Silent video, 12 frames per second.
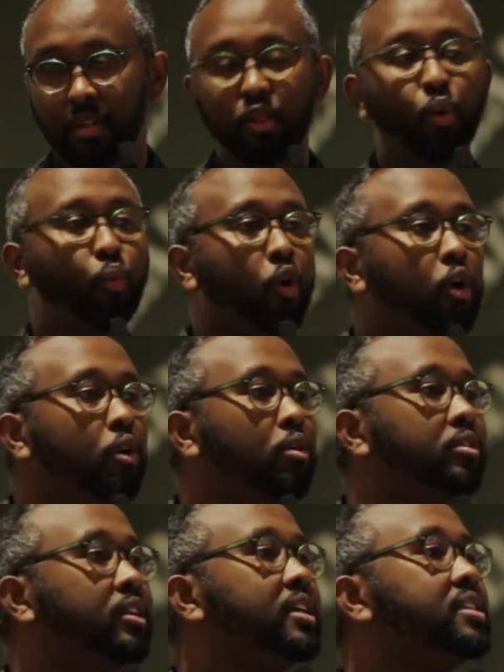the
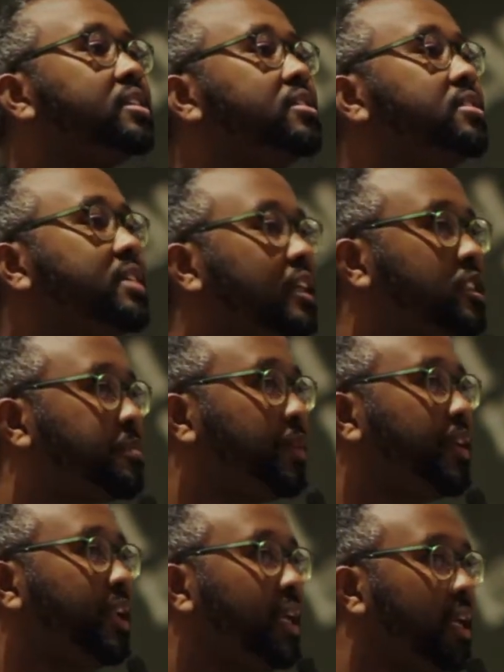world is in
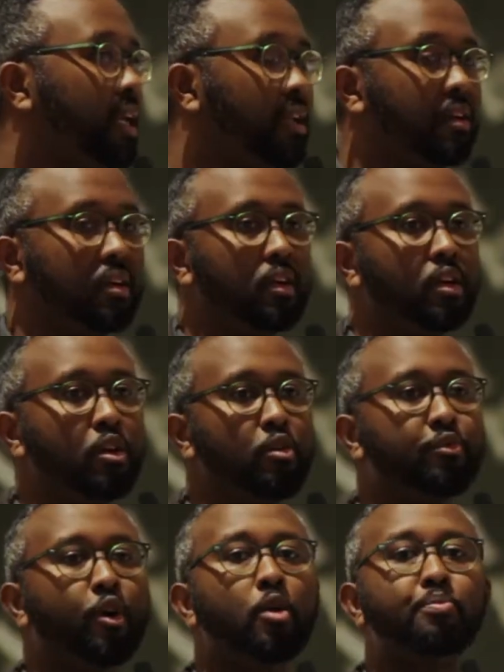desperate need
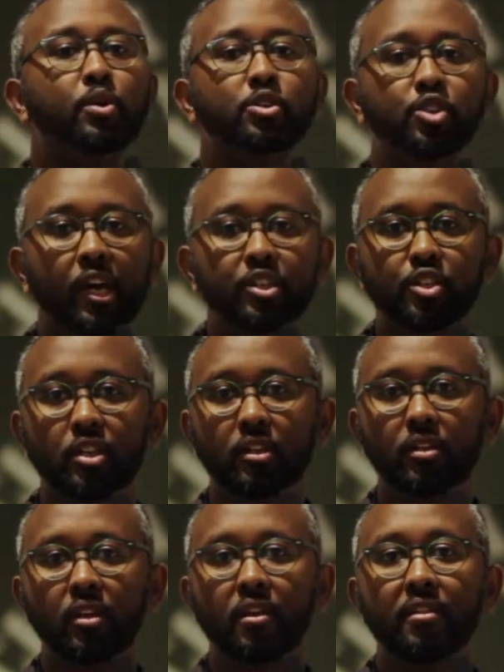for a
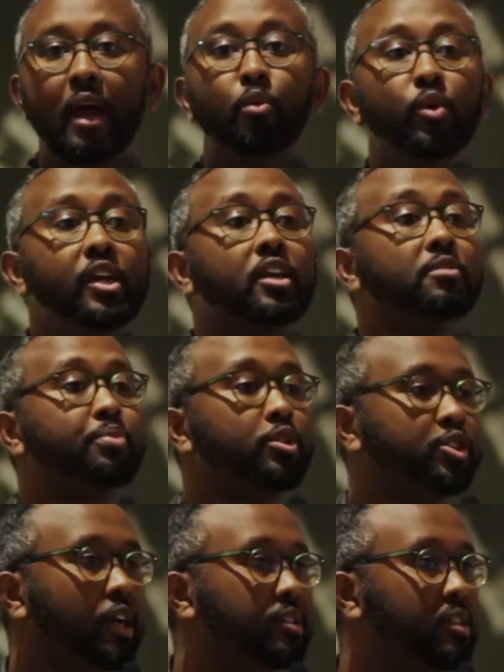projection that we can
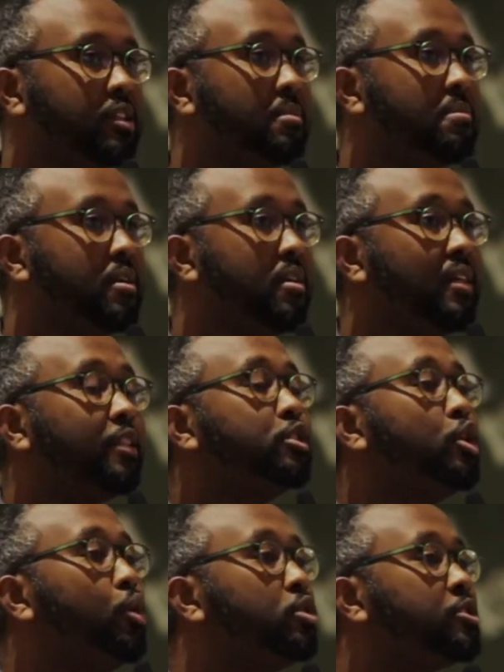project to them
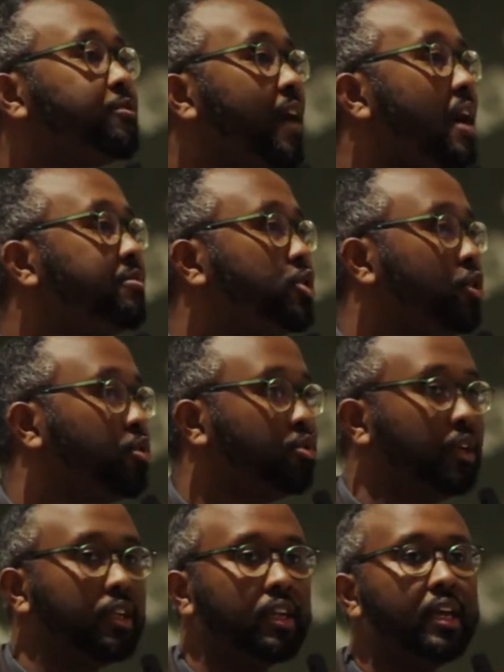that those 5
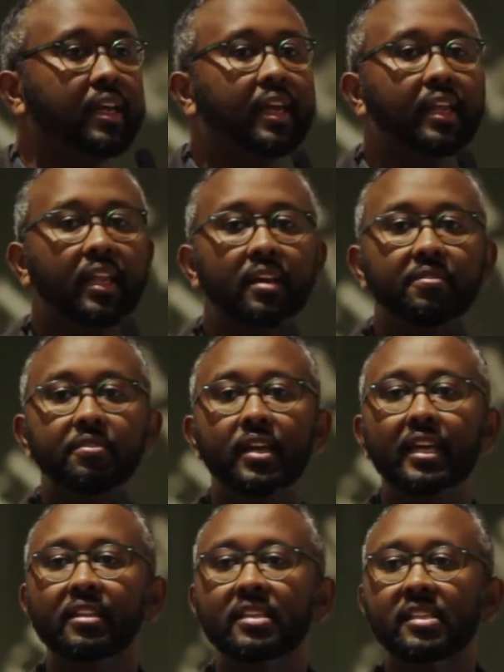children can live
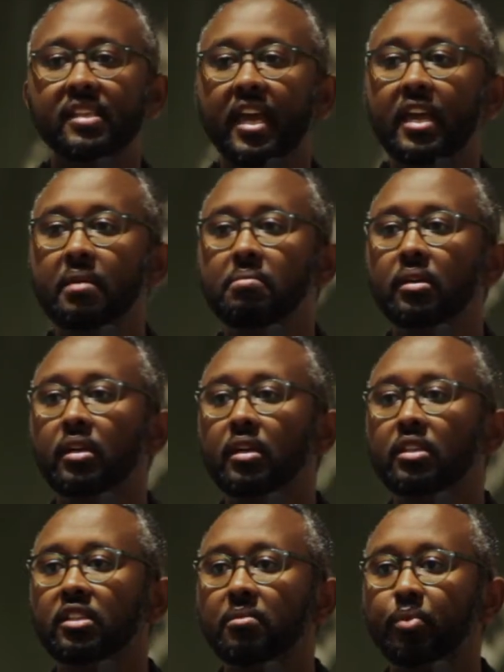in the same
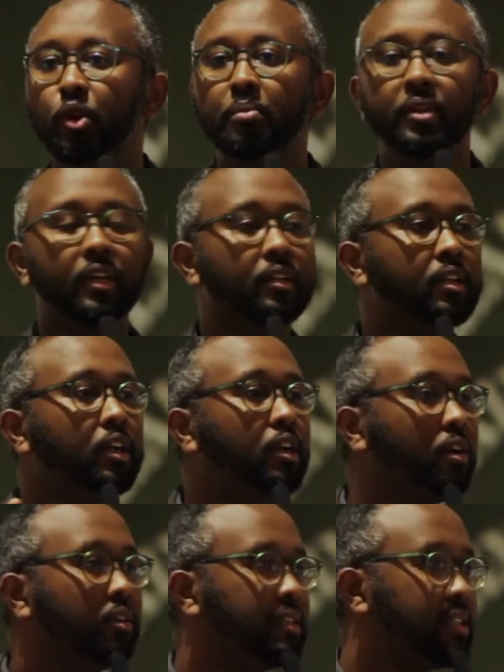suburban
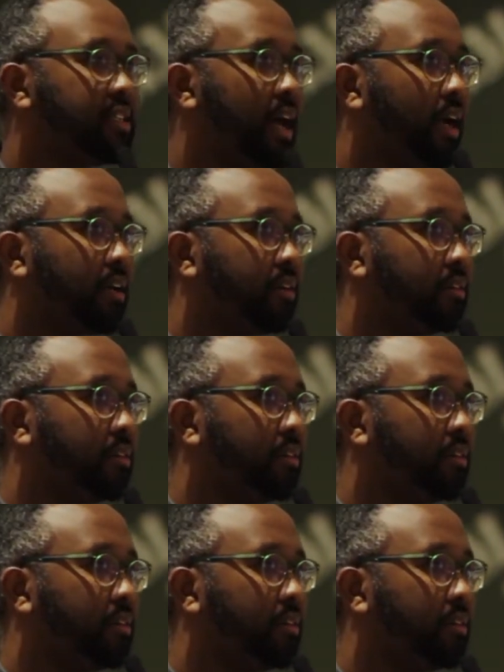cul-de-sac.